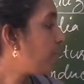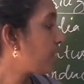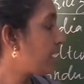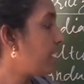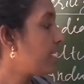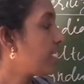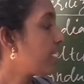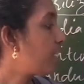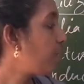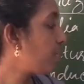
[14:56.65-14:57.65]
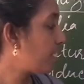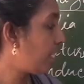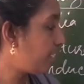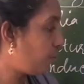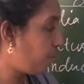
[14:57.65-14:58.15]

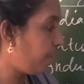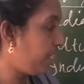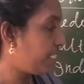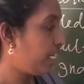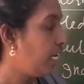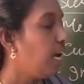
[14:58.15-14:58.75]
60% humidity.